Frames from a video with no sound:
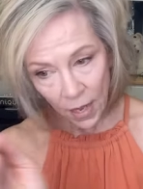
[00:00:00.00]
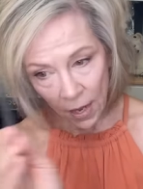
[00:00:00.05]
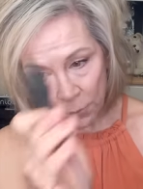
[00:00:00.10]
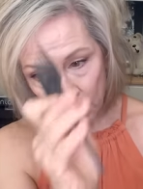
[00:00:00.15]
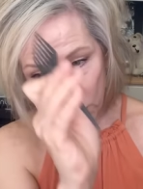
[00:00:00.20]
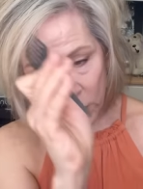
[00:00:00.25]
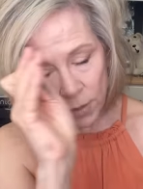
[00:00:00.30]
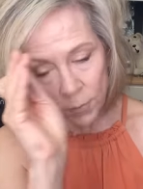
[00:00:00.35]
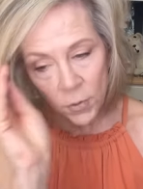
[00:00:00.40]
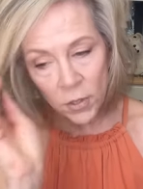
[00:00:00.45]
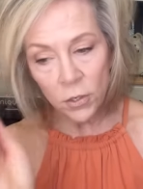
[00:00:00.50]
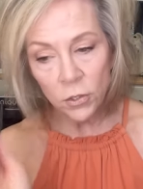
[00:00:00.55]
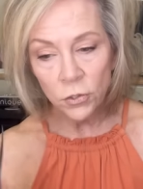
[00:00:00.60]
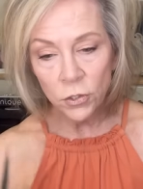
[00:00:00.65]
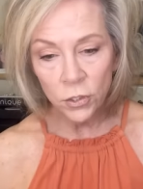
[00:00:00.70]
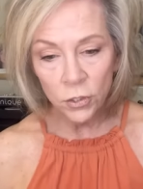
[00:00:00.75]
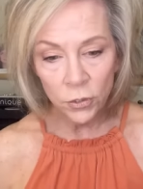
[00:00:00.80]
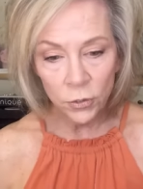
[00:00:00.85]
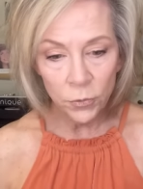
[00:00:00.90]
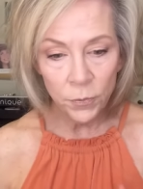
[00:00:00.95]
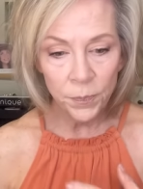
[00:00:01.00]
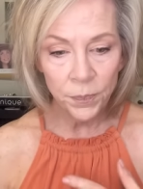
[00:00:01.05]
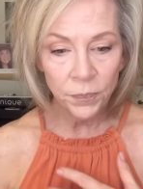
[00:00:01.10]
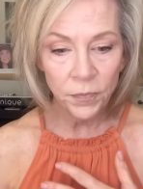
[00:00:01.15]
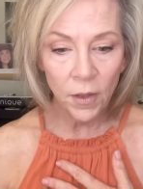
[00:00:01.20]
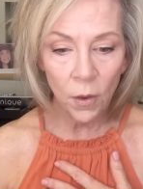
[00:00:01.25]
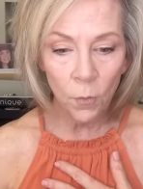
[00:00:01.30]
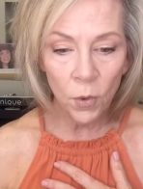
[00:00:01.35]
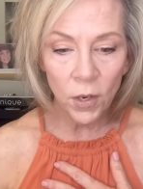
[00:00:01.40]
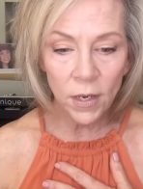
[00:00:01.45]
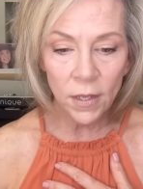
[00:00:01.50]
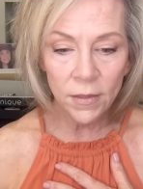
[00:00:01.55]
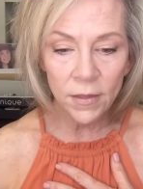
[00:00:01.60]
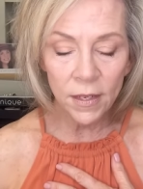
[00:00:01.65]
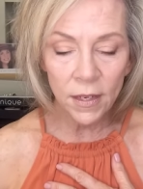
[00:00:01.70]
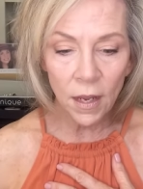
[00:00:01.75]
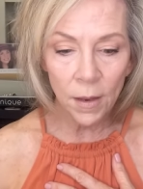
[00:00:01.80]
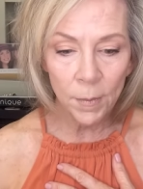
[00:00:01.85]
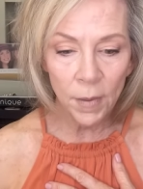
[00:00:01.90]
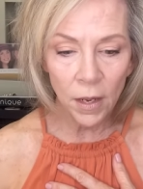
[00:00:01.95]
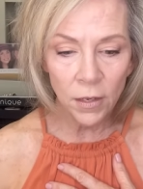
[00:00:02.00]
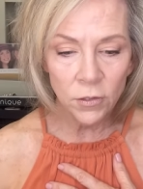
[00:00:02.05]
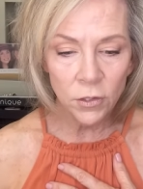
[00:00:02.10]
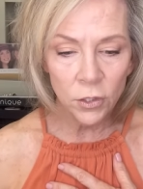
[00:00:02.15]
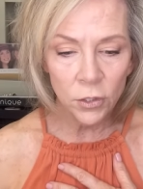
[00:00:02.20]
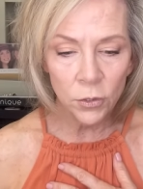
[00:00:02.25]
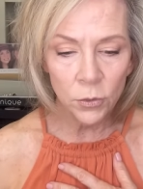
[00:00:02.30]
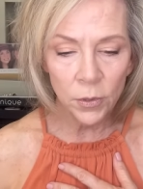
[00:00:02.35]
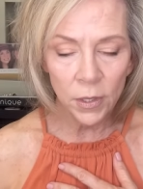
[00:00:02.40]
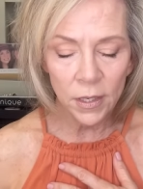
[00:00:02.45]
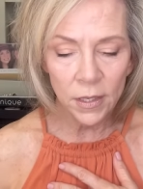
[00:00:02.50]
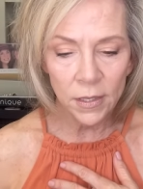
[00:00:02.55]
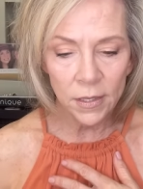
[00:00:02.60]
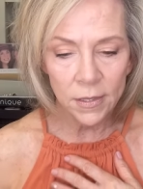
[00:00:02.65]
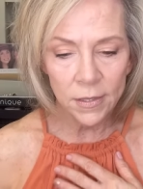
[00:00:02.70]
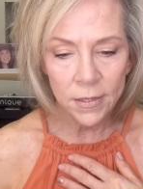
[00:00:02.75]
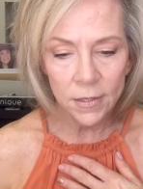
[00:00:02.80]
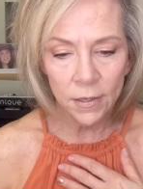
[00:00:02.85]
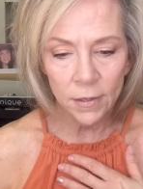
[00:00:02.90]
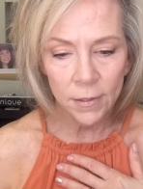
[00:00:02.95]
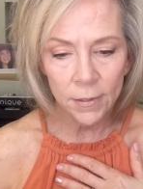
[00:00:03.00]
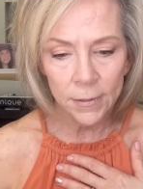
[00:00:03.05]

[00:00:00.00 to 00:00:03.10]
And what I'm going to do, what I think I might do is...